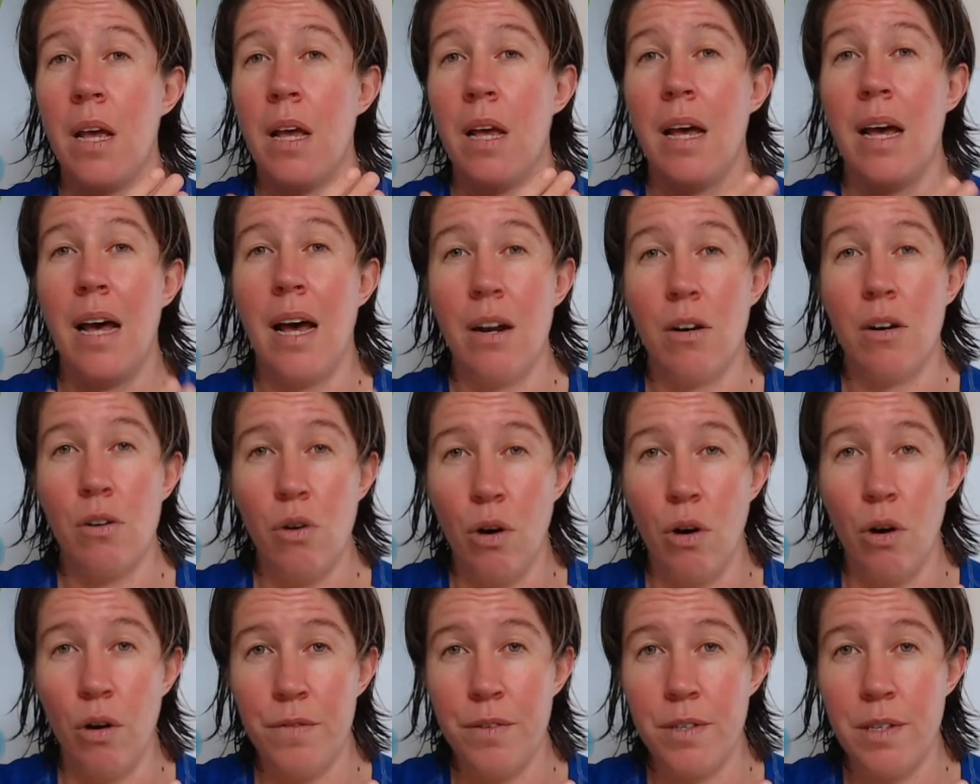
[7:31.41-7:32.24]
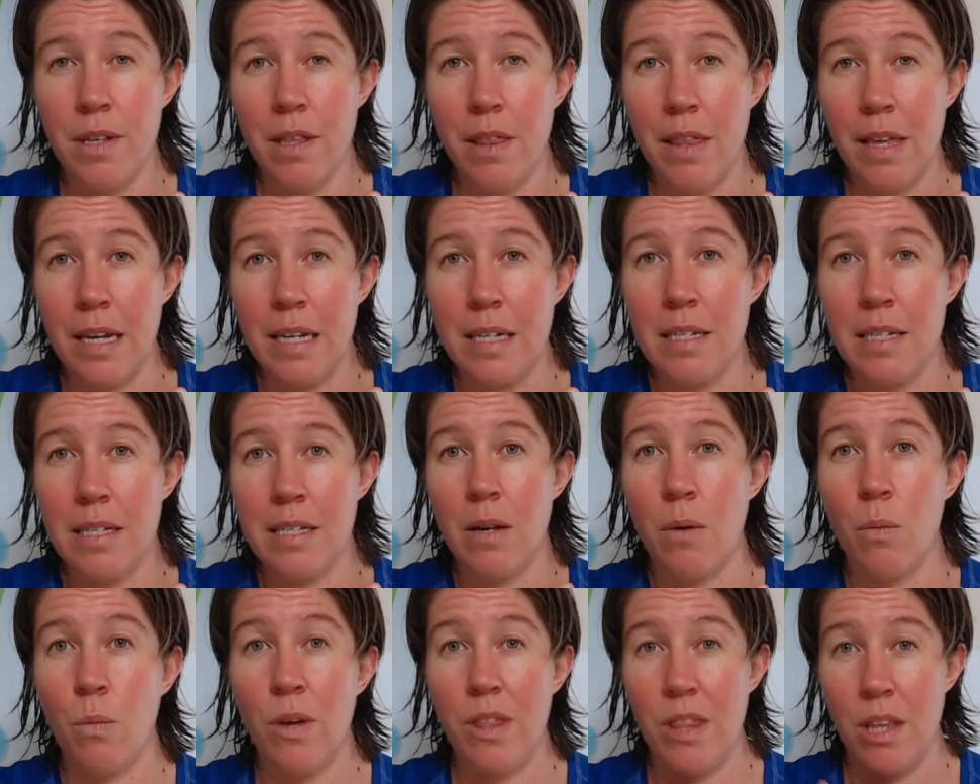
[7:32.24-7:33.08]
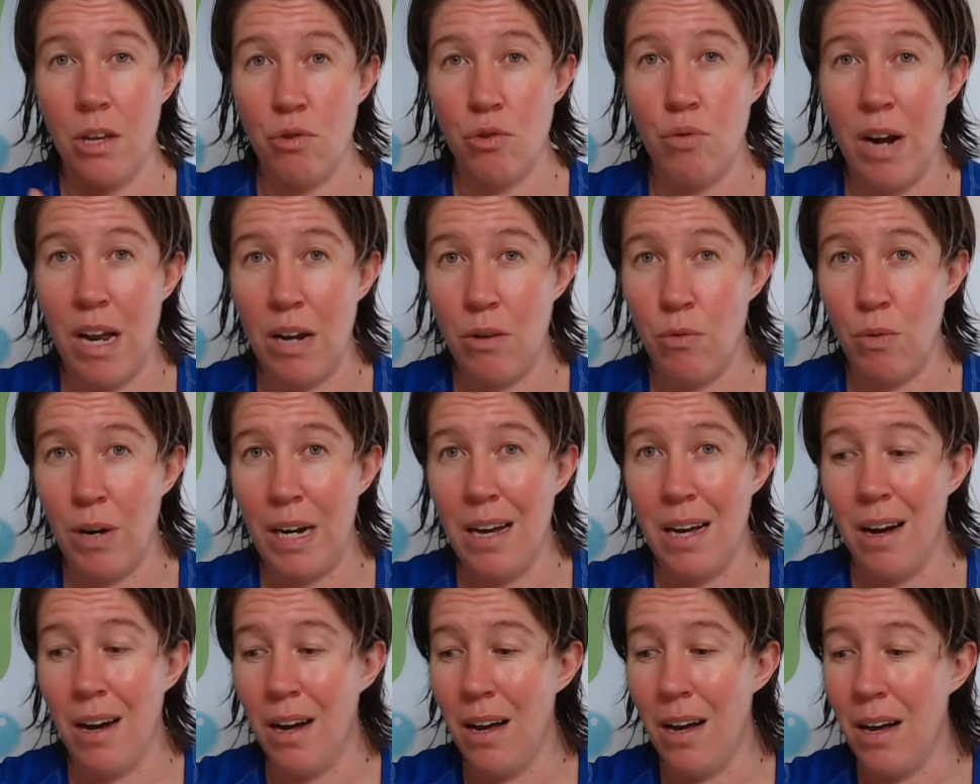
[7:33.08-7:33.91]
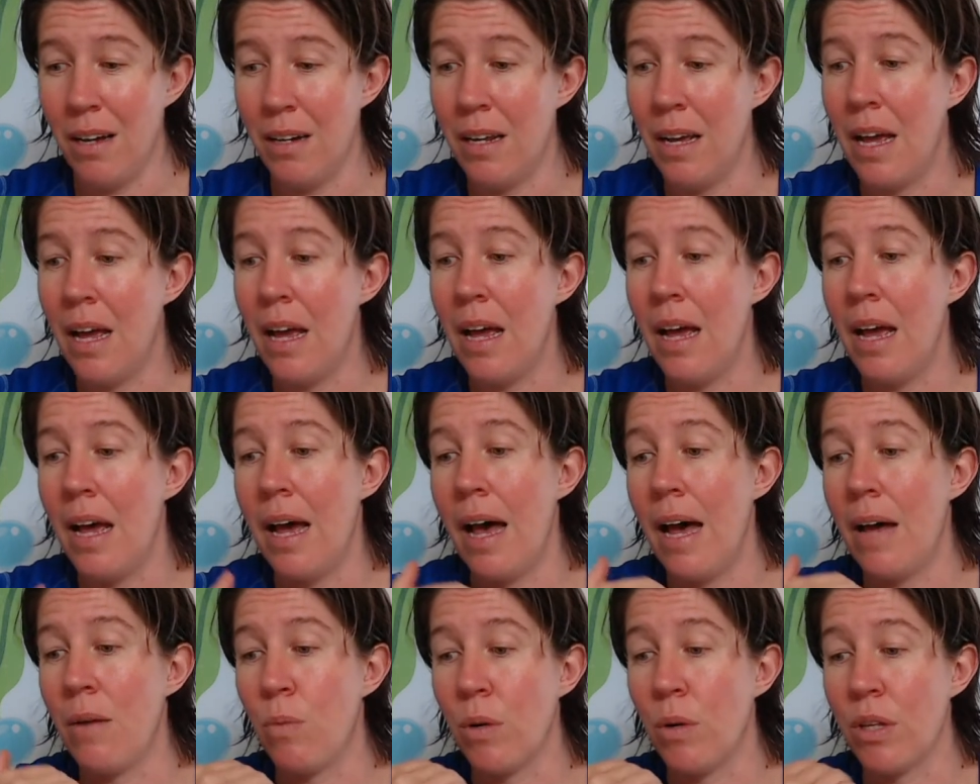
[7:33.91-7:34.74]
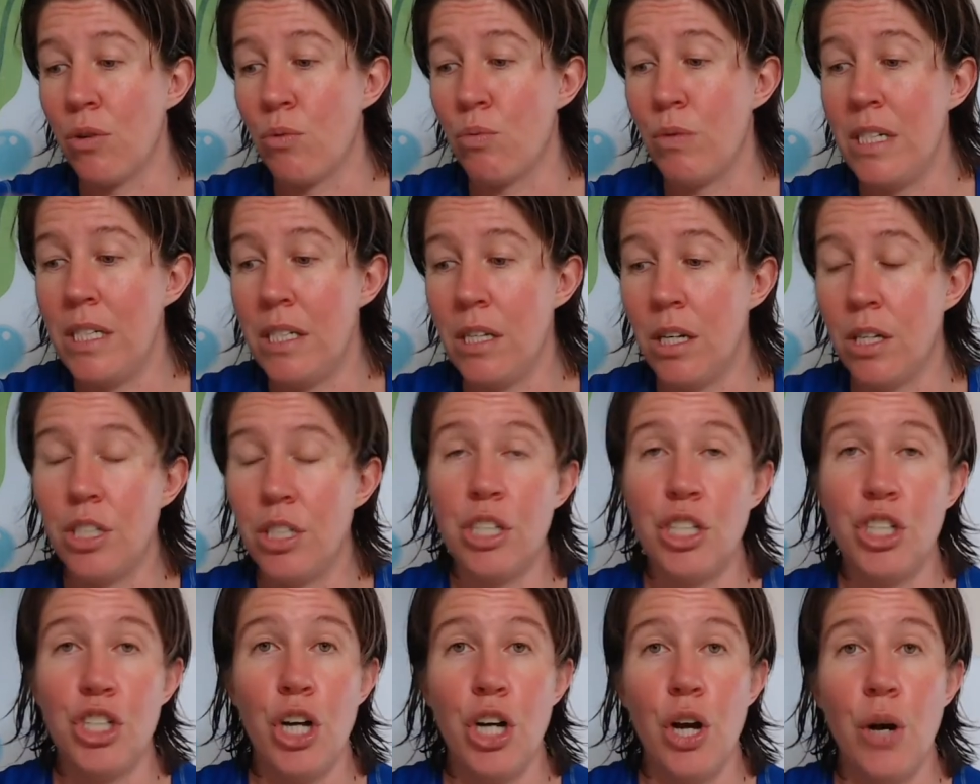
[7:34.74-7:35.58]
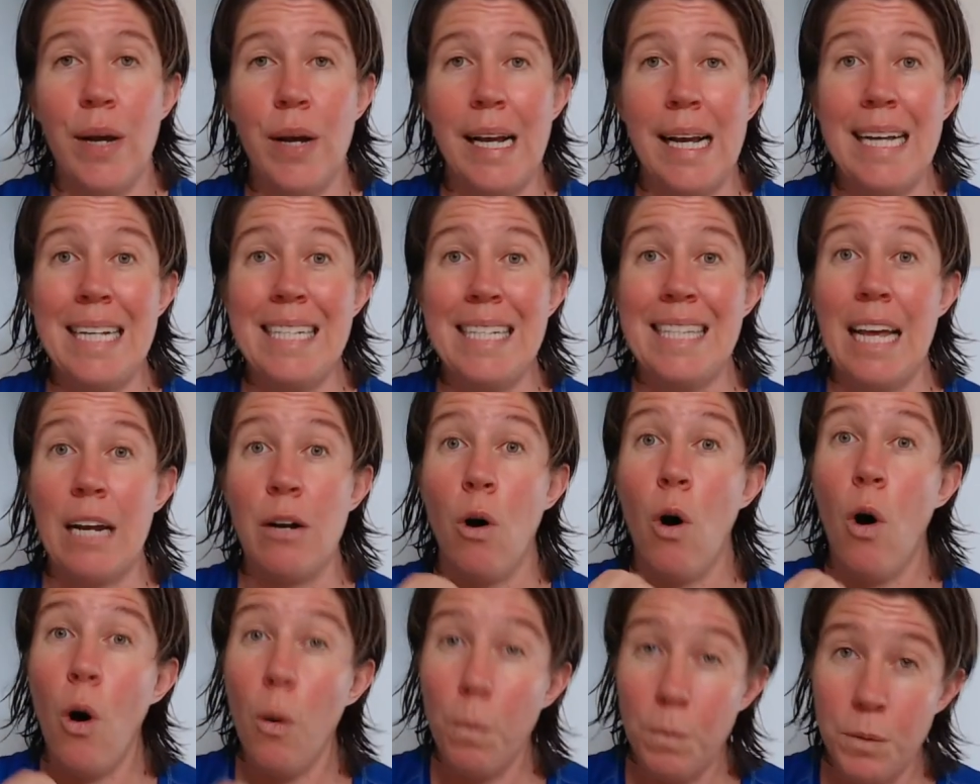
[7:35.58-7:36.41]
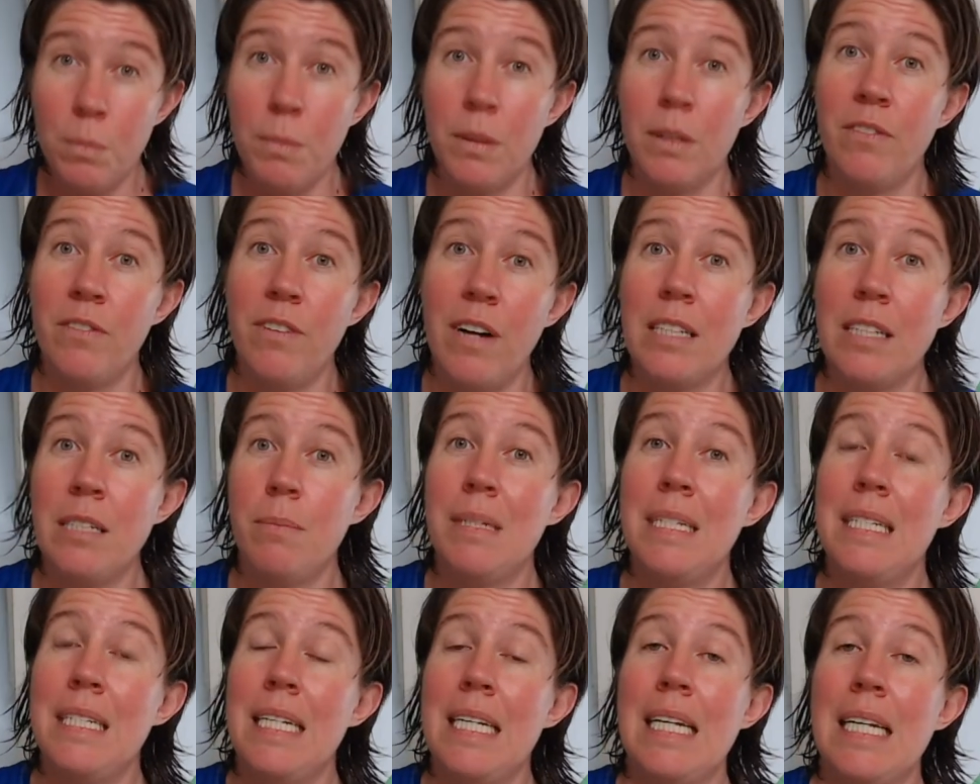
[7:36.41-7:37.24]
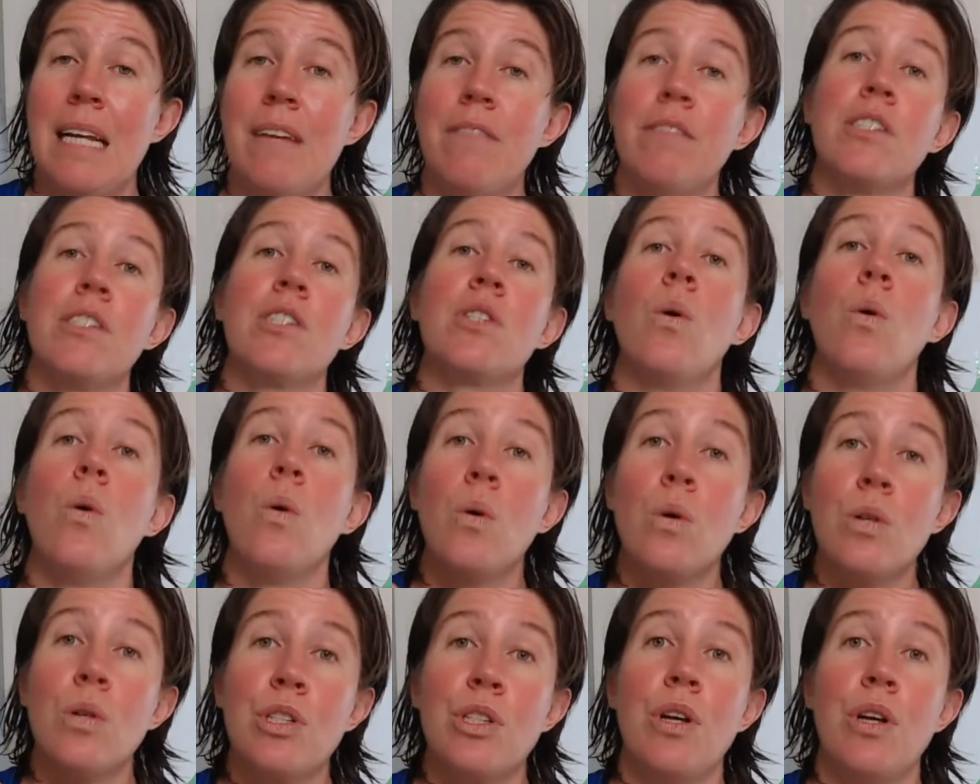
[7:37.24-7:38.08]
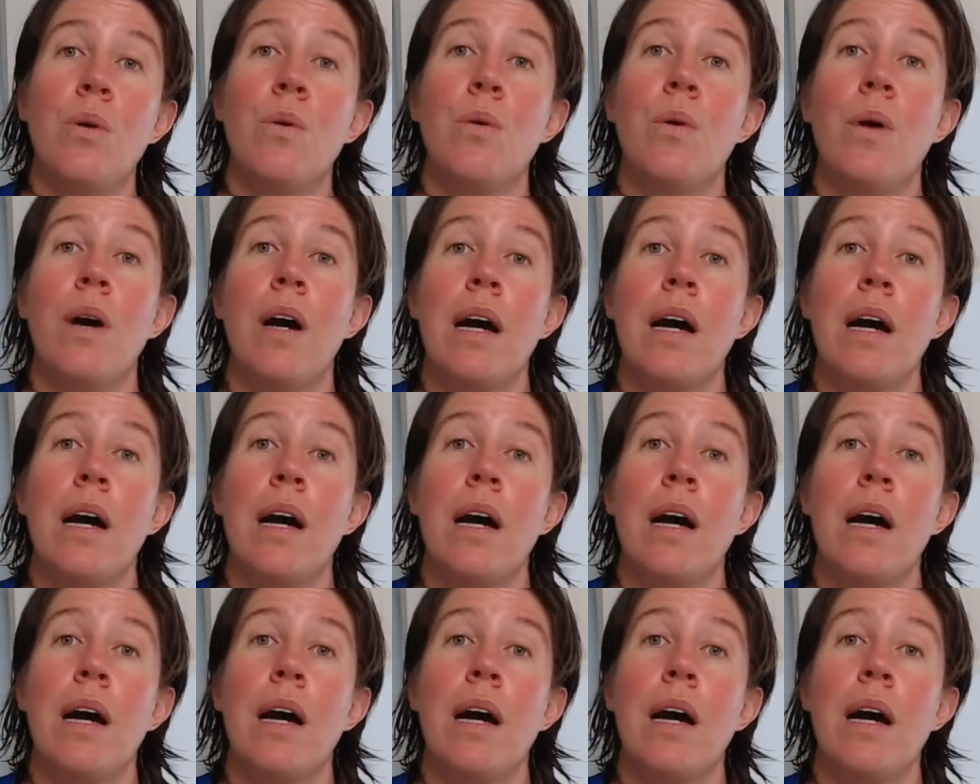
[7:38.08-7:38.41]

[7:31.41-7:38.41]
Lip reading: and coughs and things when they train really hard. And what the research is showing is that optimal vitamin D levels also,